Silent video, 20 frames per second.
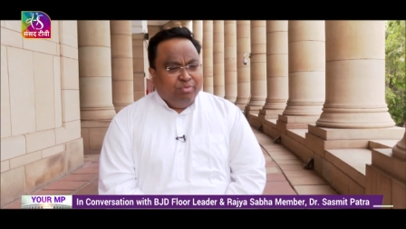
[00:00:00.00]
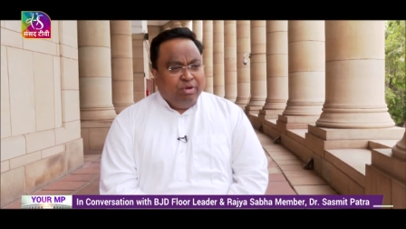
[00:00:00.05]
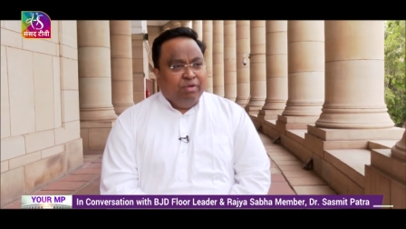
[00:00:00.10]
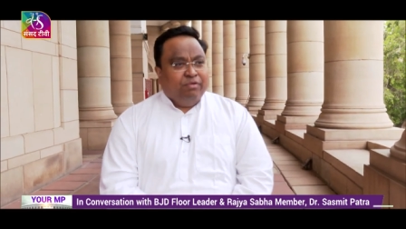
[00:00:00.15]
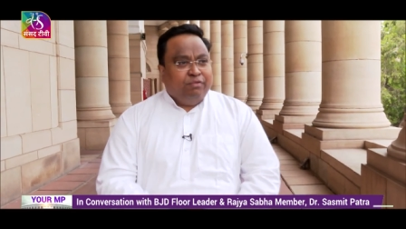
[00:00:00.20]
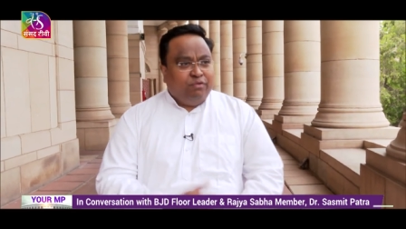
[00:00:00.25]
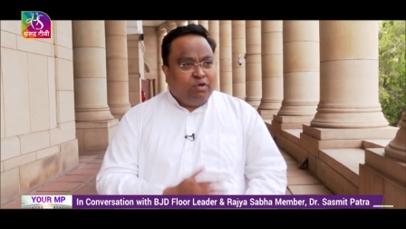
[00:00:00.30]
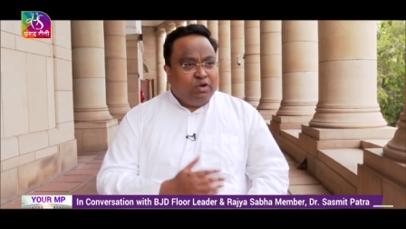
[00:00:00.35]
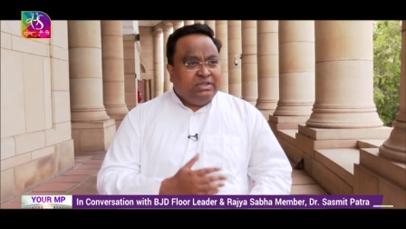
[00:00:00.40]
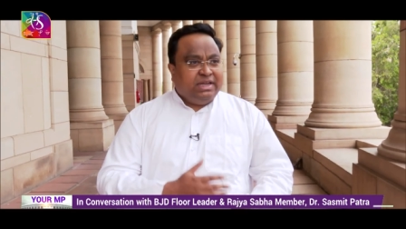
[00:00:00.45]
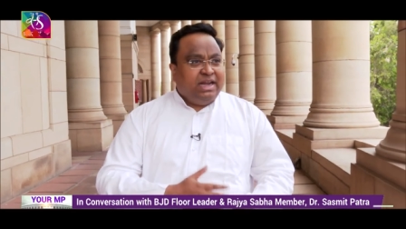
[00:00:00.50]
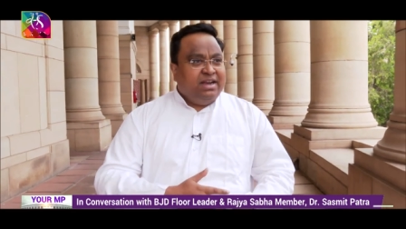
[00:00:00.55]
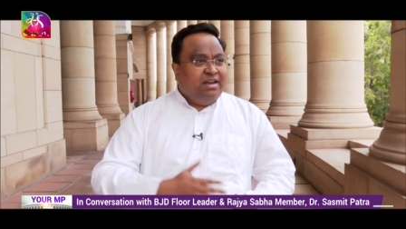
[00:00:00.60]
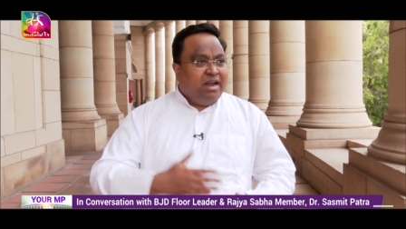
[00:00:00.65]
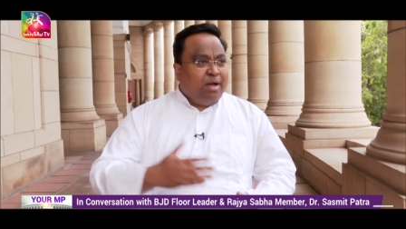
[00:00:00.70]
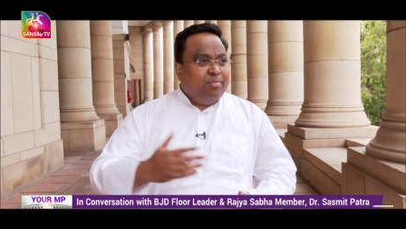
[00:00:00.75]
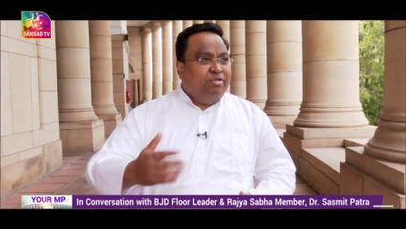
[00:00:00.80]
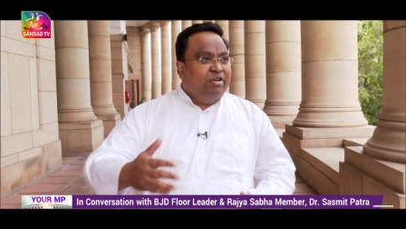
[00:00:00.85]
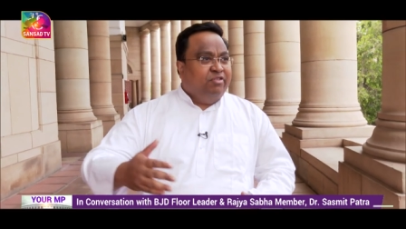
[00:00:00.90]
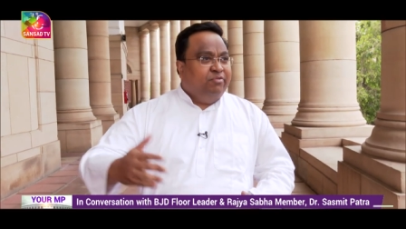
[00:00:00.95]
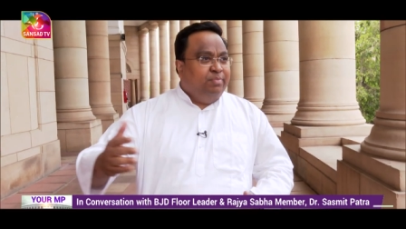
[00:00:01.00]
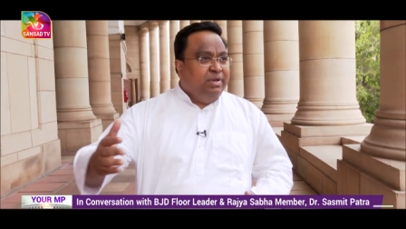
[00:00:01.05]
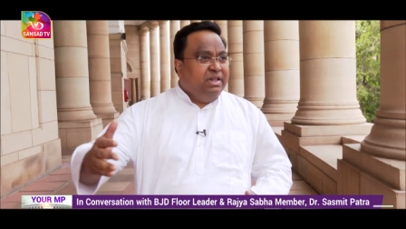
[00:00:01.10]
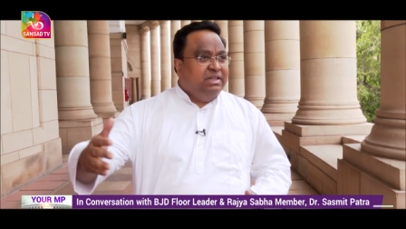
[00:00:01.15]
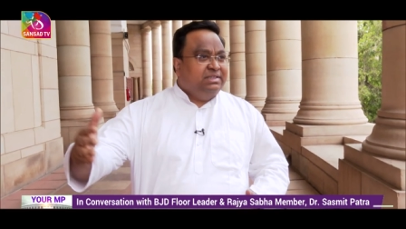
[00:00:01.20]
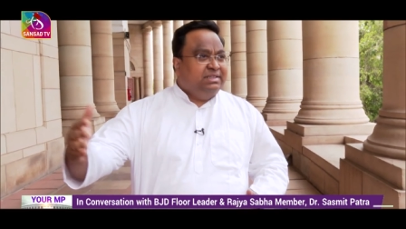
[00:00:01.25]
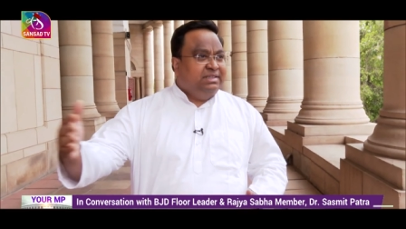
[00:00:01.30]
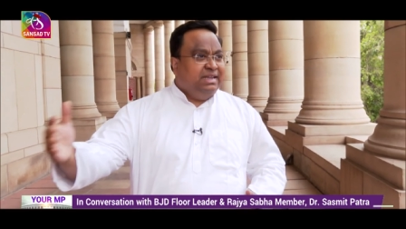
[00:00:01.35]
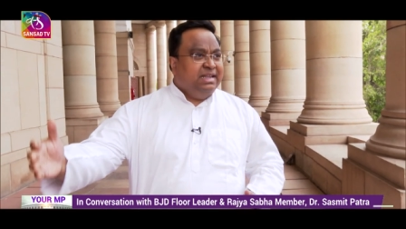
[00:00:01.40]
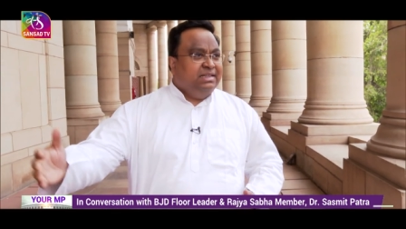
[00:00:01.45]
We of course had a number of
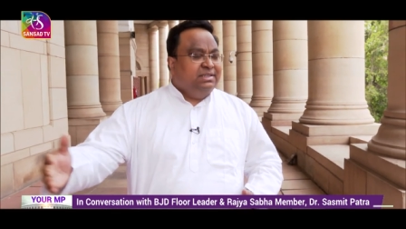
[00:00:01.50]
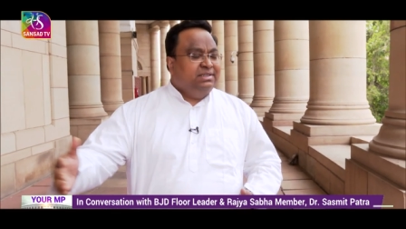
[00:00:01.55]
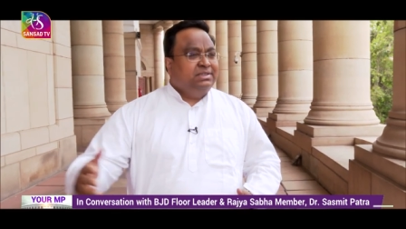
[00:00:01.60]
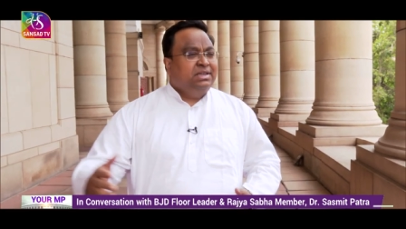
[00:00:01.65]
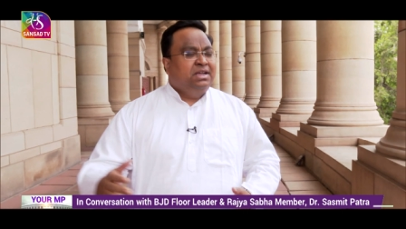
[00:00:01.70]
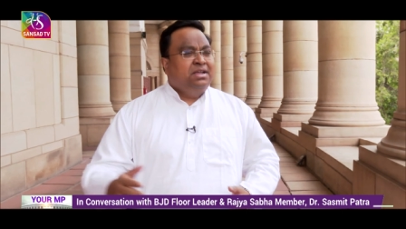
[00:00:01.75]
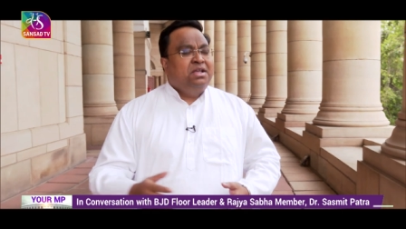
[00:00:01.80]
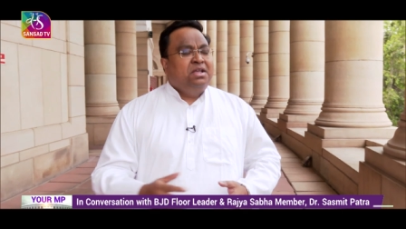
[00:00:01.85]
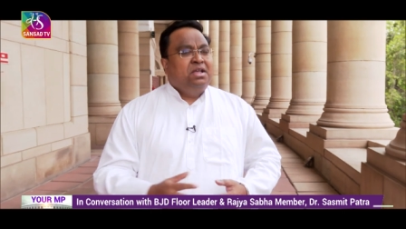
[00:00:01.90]
bills since,